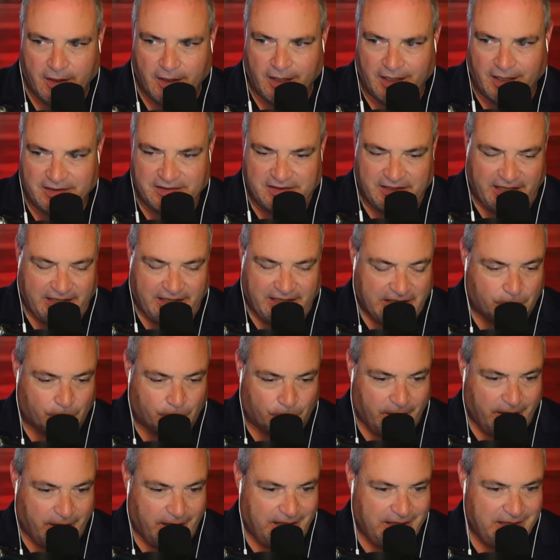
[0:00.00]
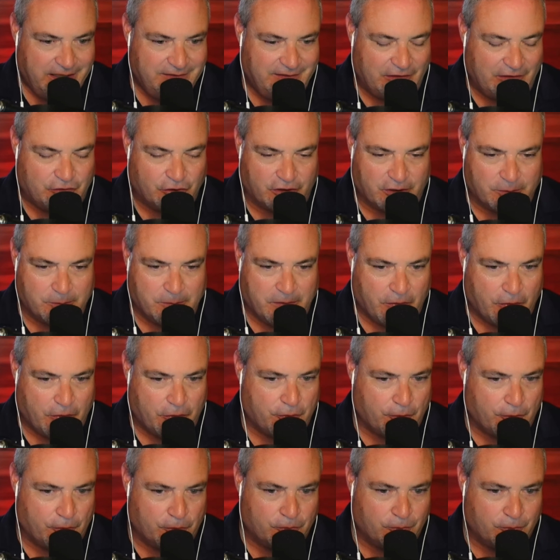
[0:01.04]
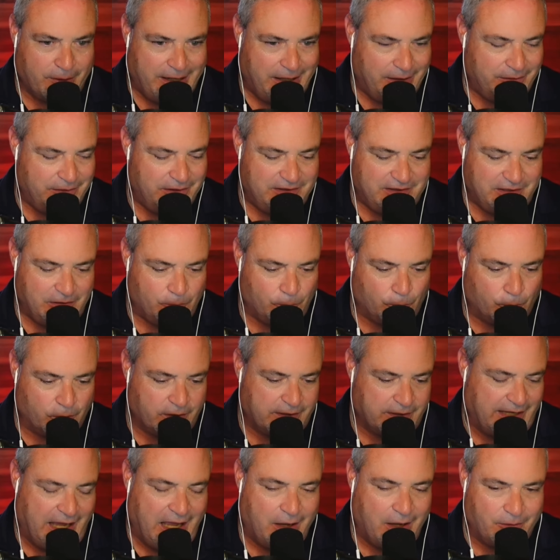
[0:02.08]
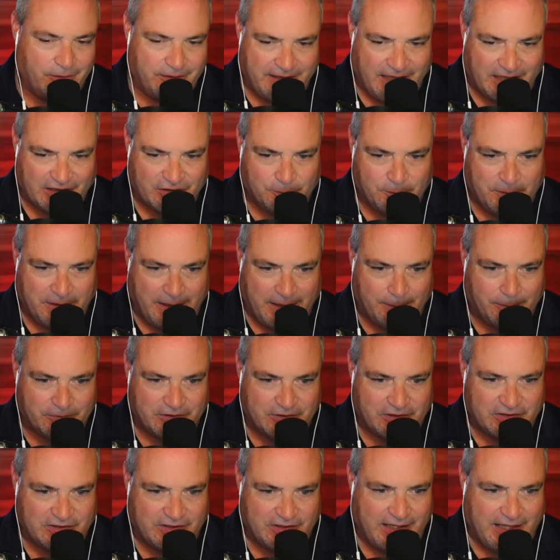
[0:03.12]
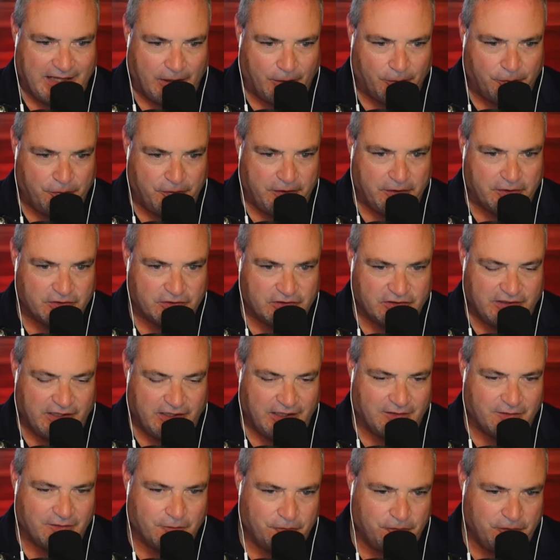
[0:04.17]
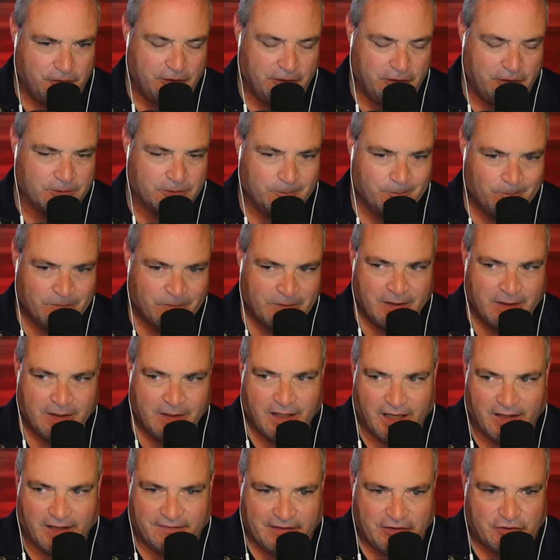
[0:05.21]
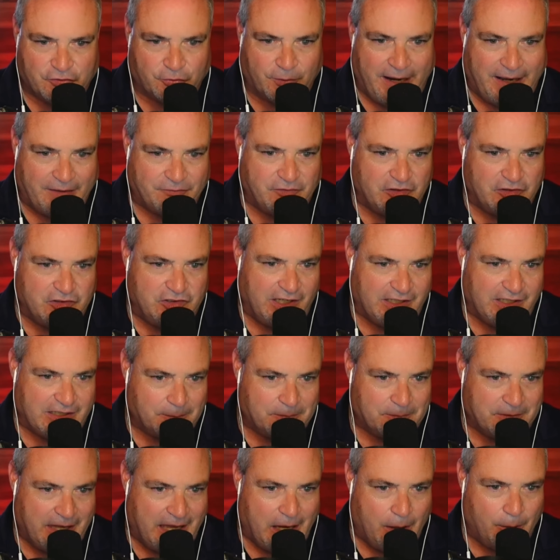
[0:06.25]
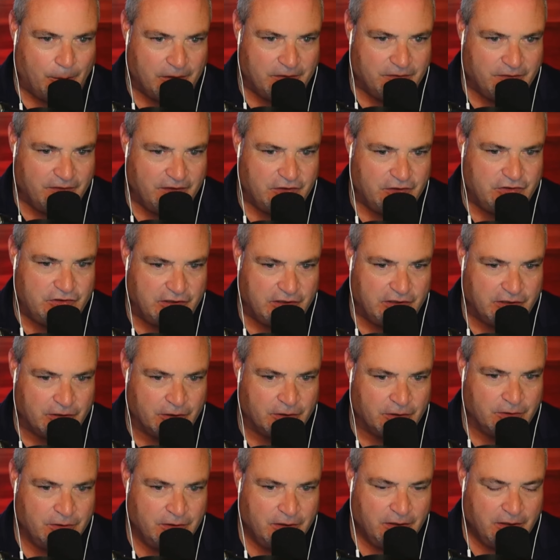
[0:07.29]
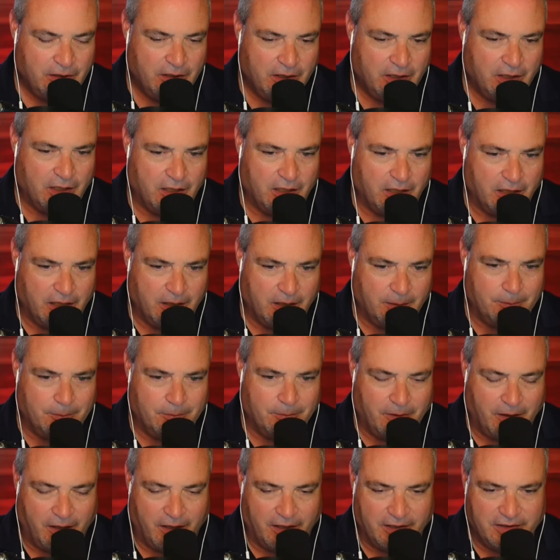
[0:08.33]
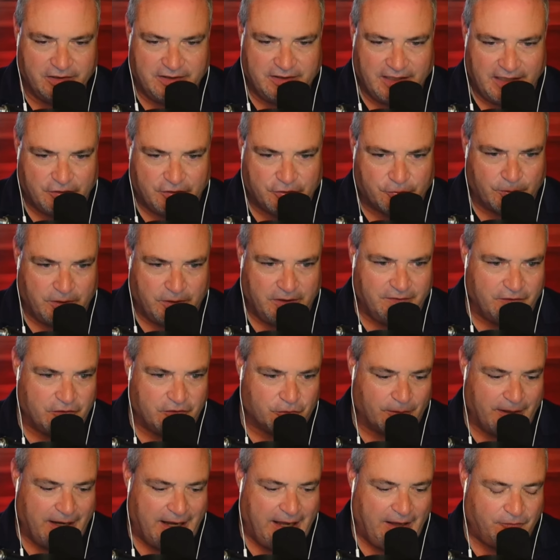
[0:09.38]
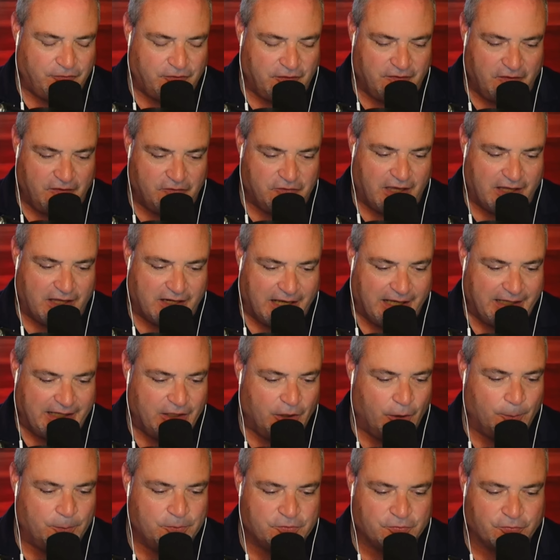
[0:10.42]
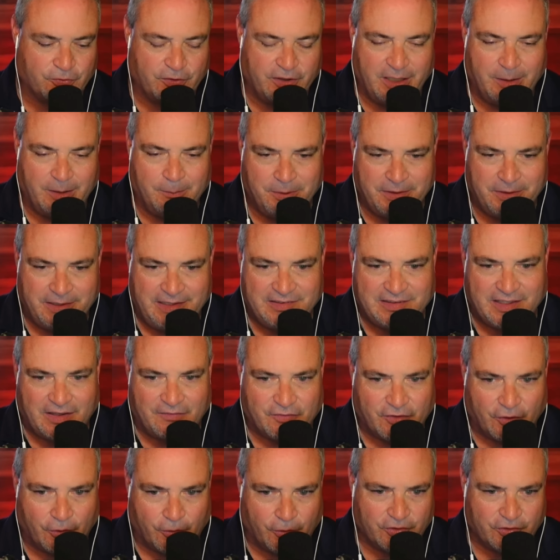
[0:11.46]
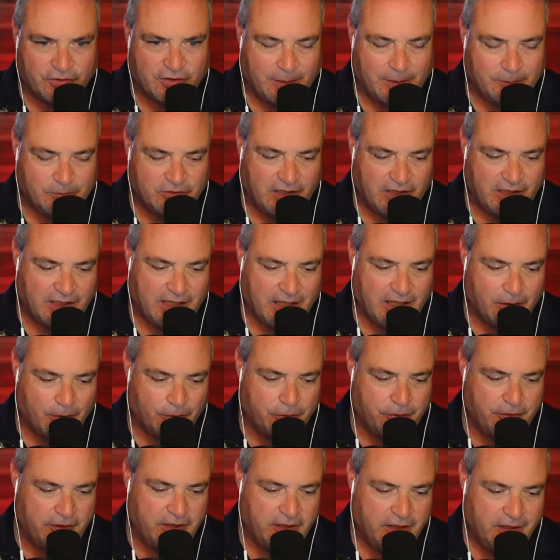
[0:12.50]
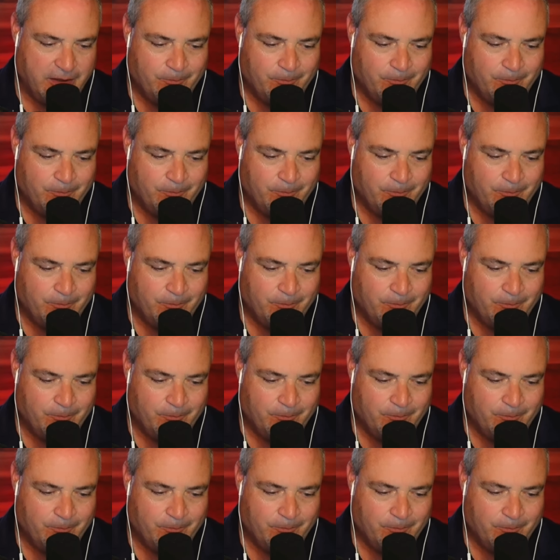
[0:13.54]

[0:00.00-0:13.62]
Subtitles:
Danny Gray. They took him in the third round. It didn't work out. He hasn't been able to stay healthy and stay on the field. They drafted Jacob Cowing this year on day three of the draft, and they've got high hopes for him, but he's having a hard time staying healthy.